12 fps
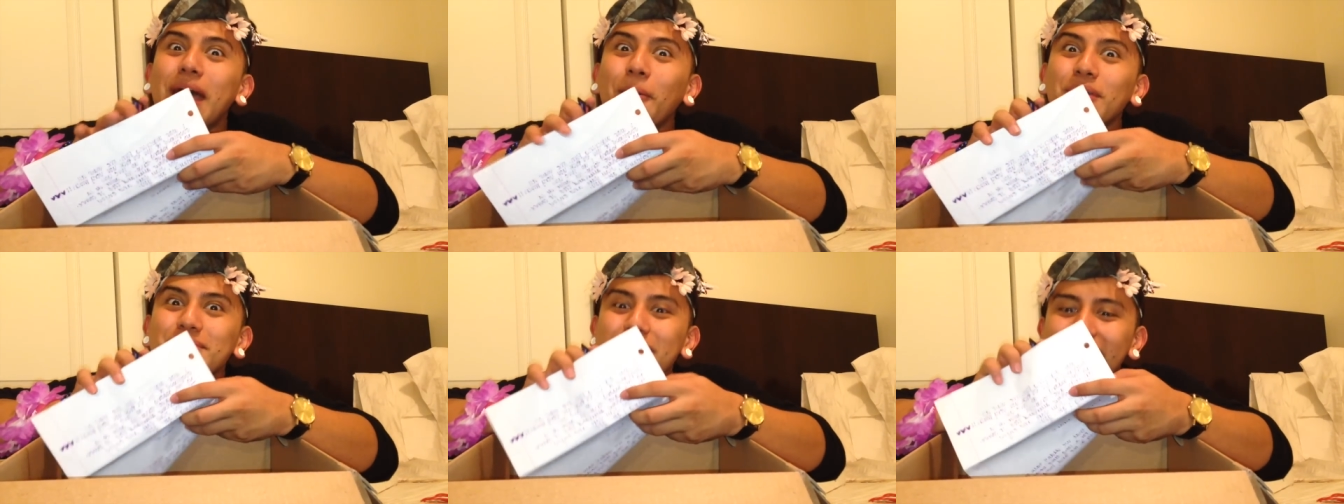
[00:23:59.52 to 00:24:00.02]
that
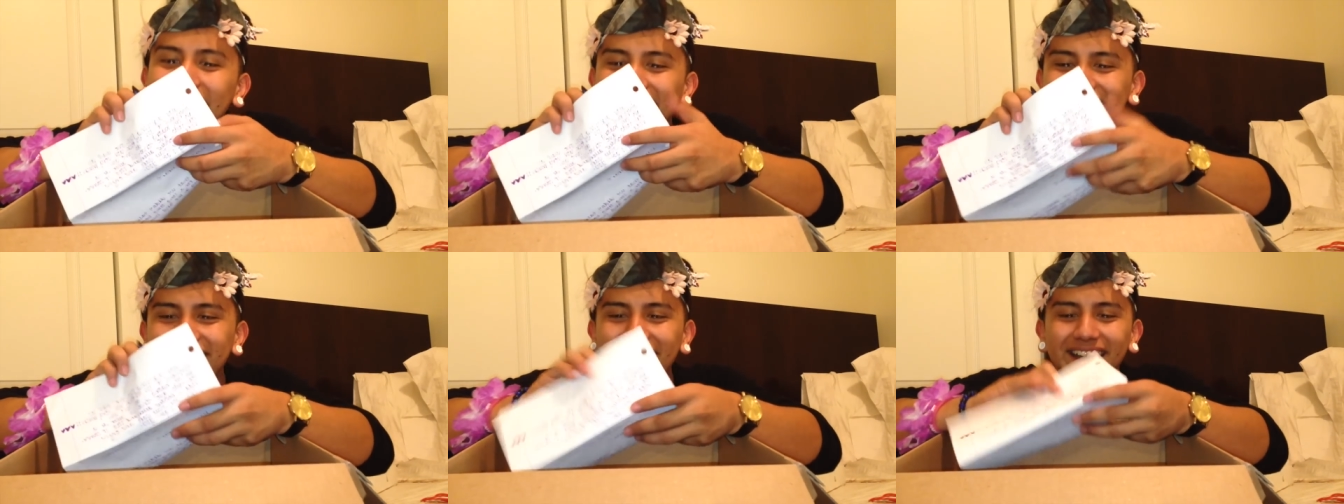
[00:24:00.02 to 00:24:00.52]
we
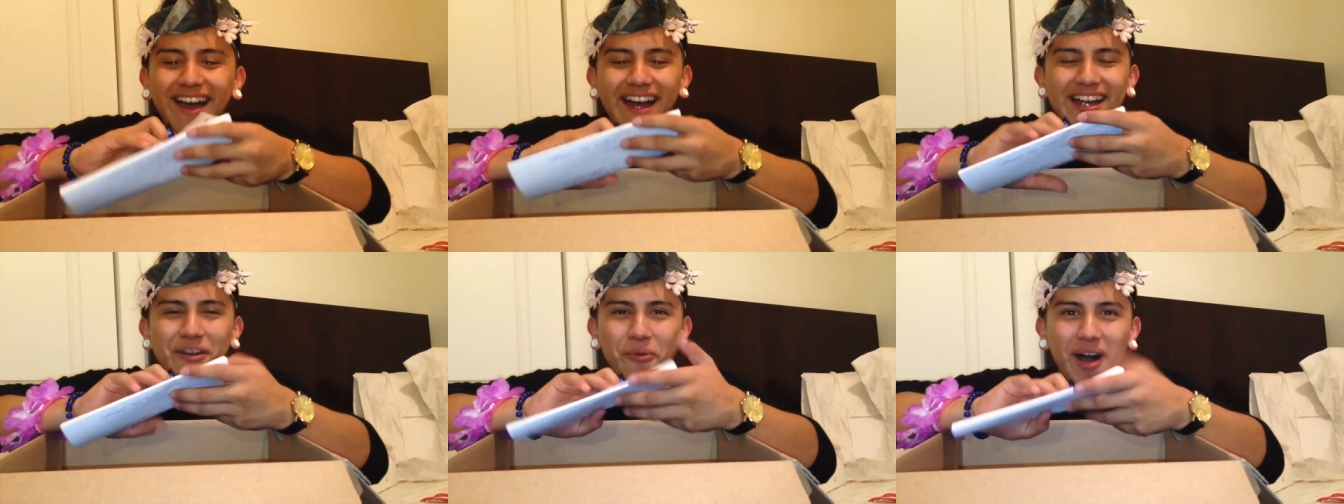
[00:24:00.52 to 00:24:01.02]
made?
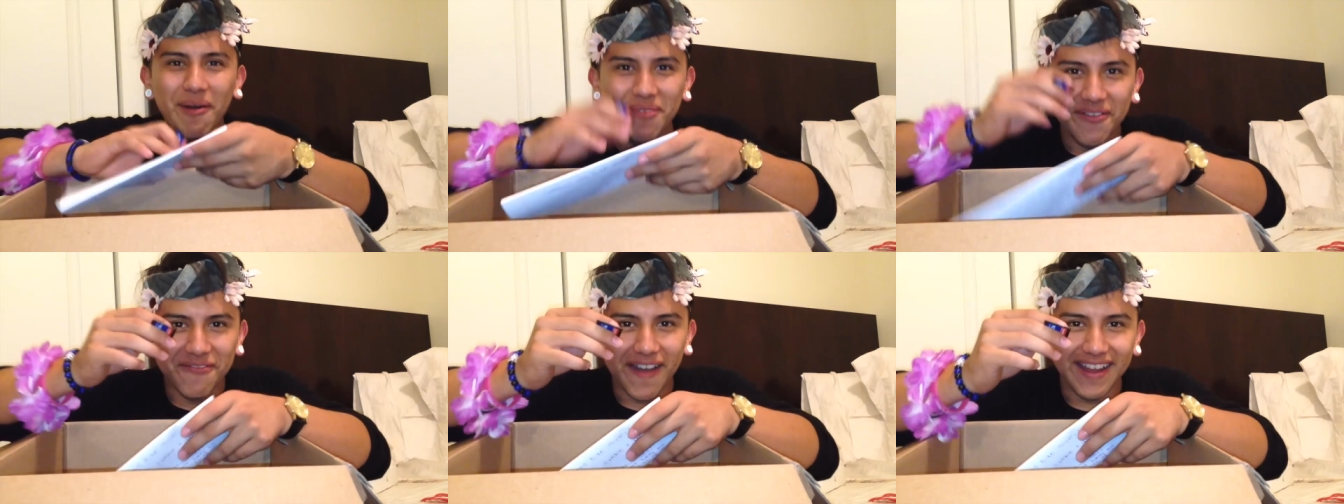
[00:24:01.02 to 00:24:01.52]
Alright, well, I'm
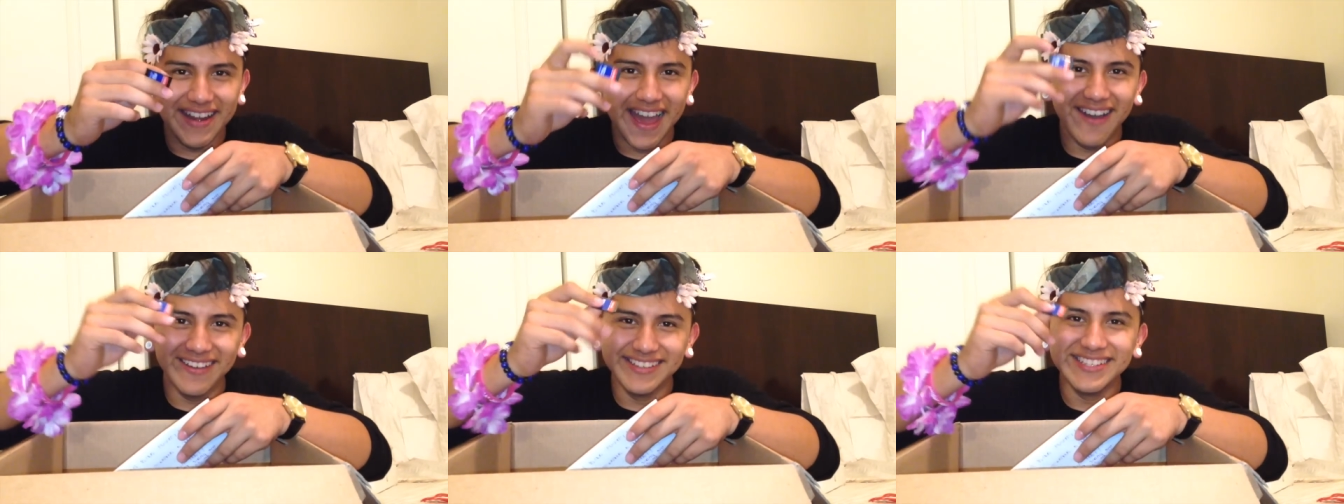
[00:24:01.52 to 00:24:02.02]
gonna find
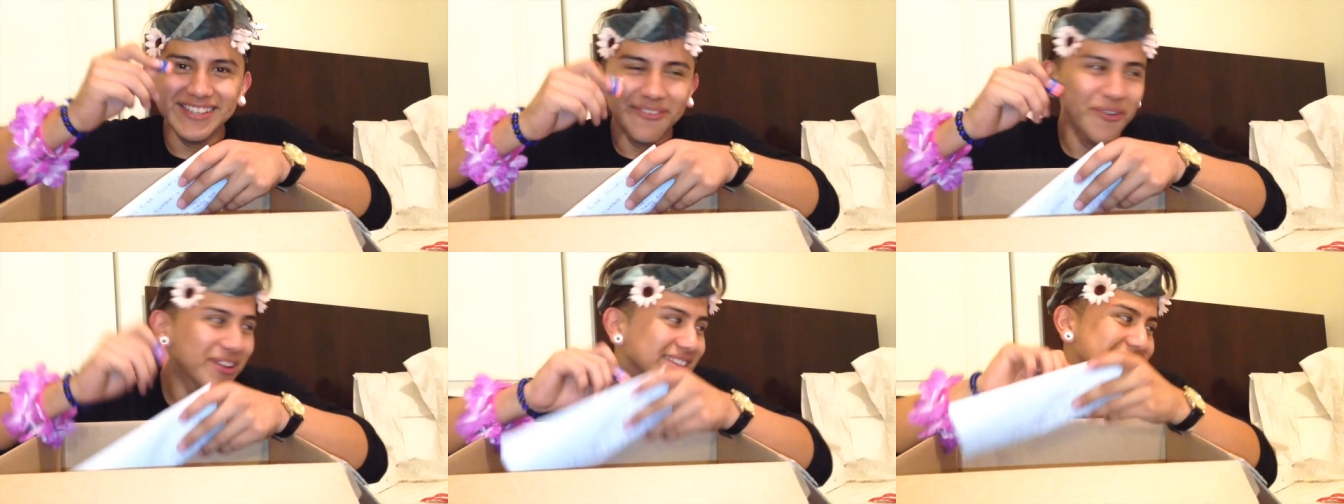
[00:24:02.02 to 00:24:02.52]
out and see what